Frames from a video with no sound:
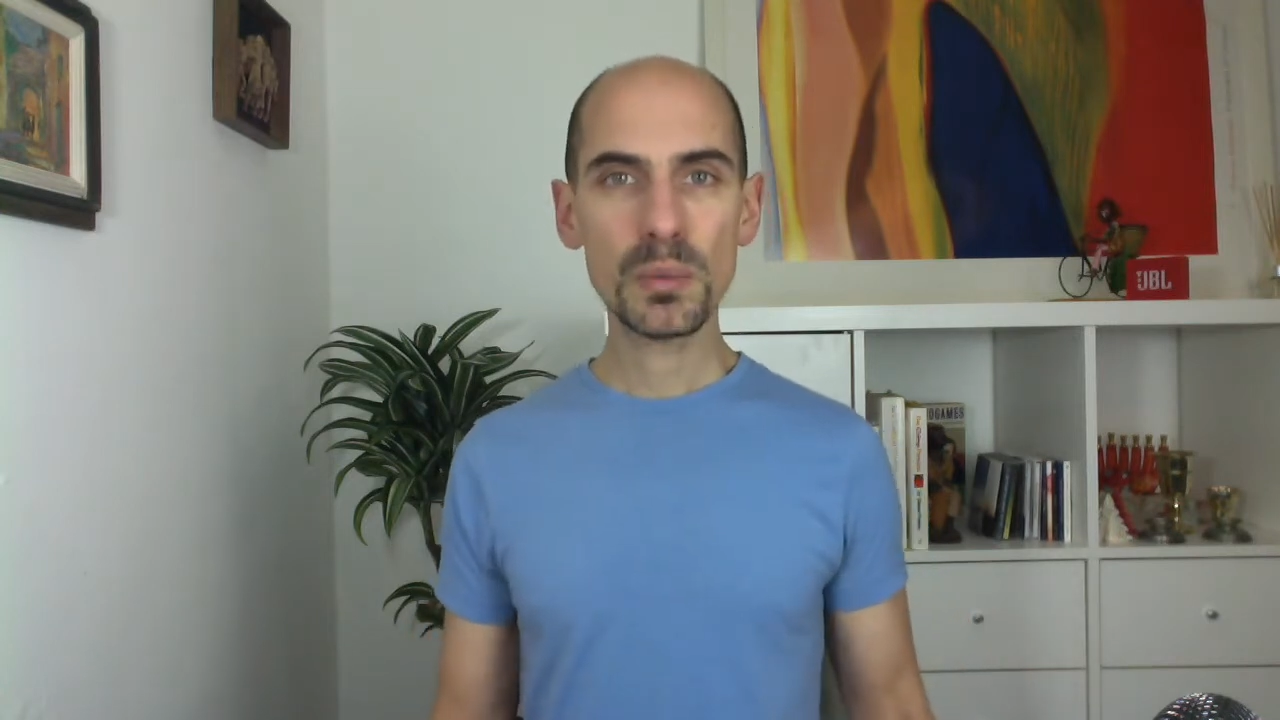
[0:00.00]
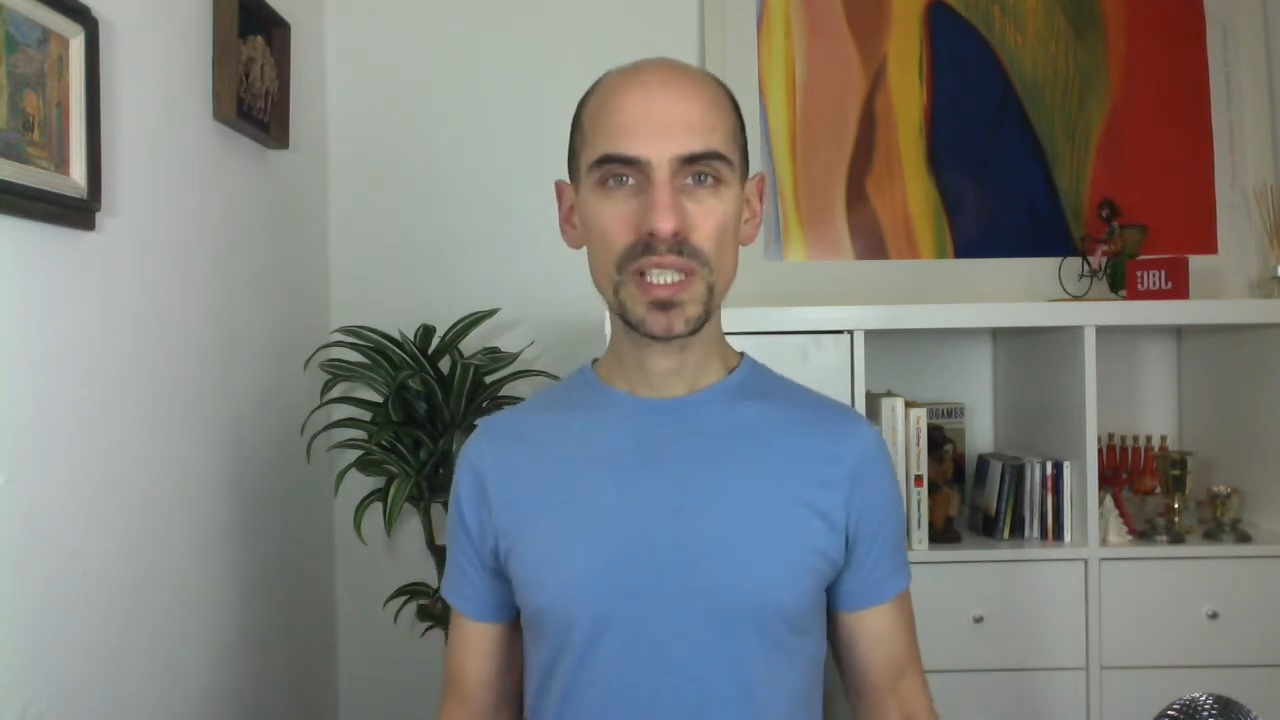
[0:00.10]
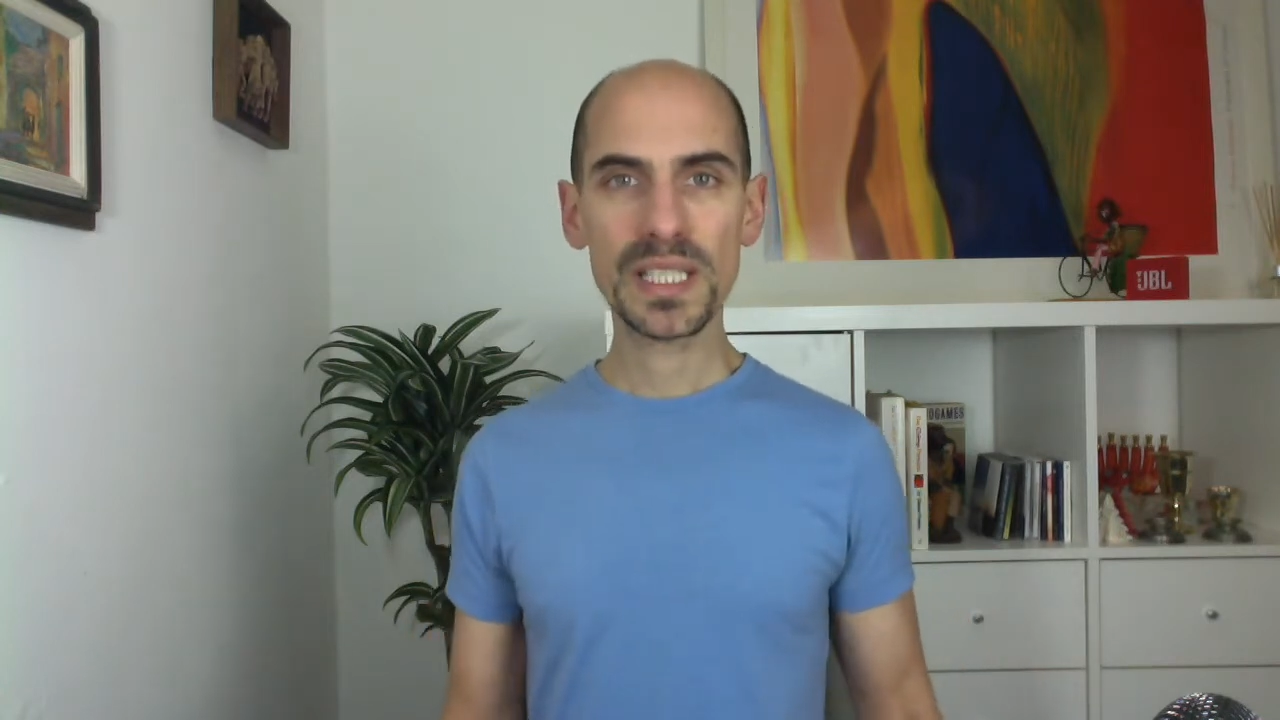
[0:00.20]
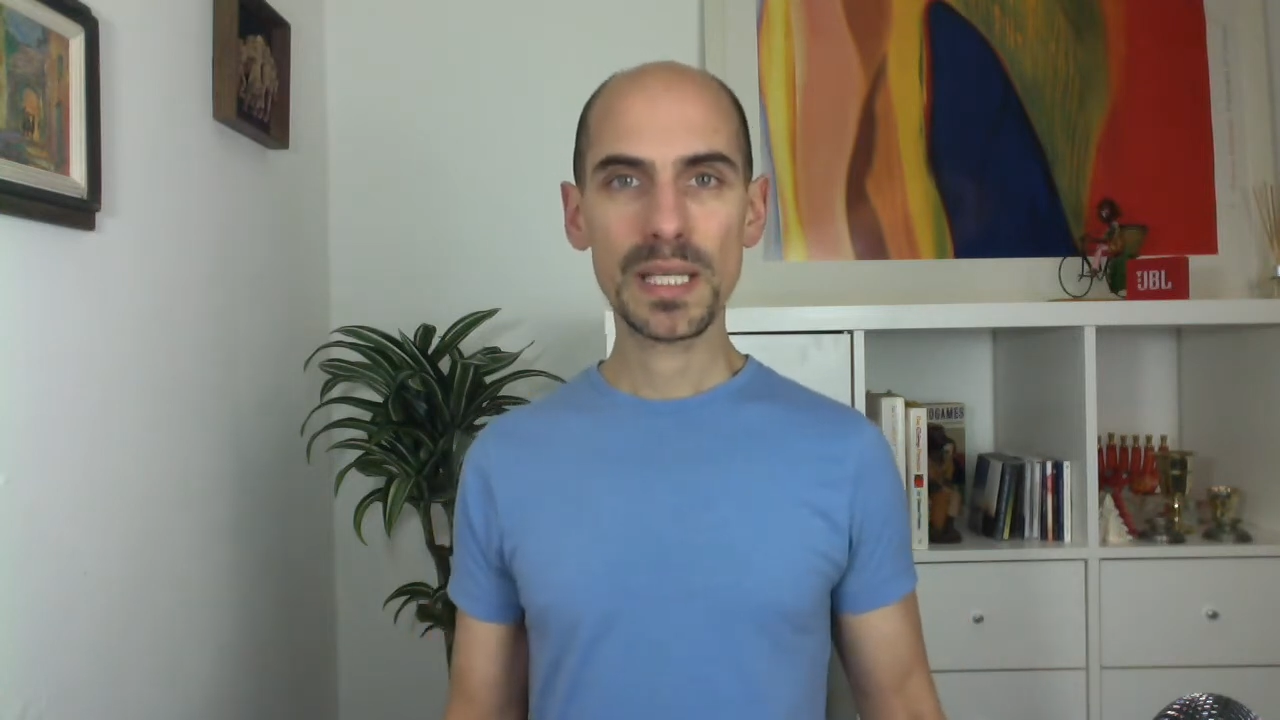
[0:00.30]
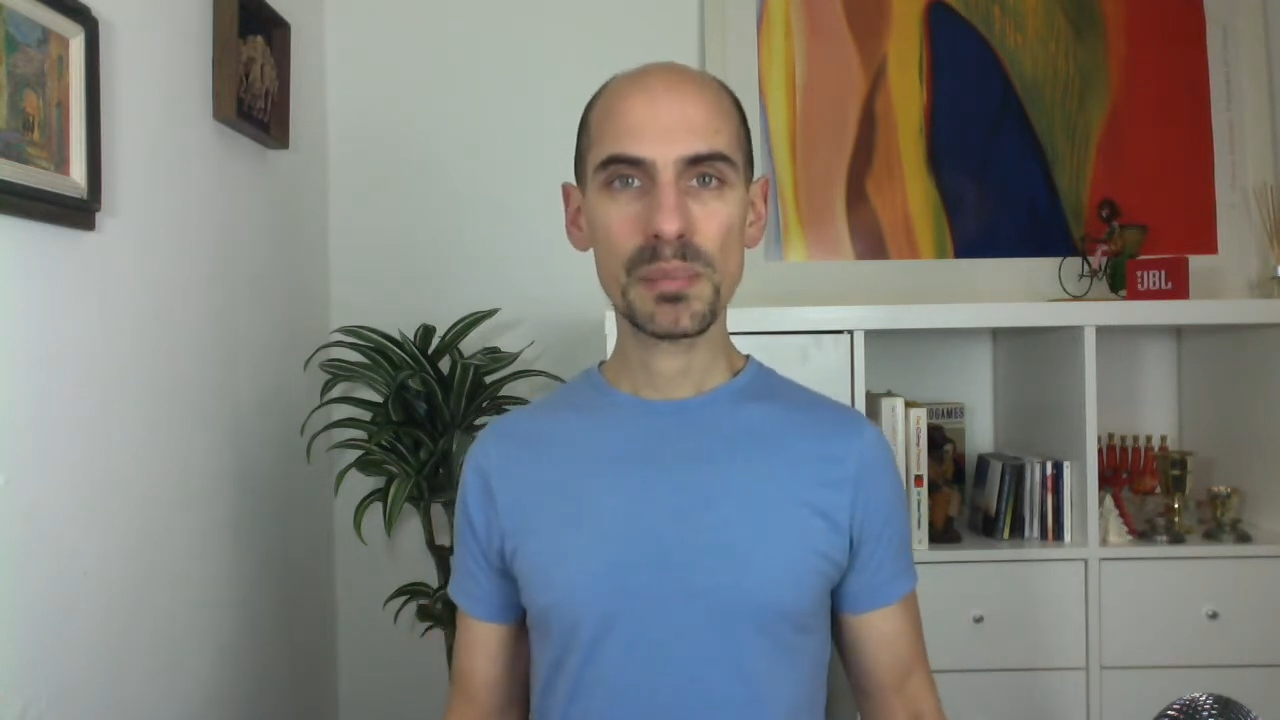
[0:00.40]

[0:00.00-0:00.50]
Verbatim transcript: within their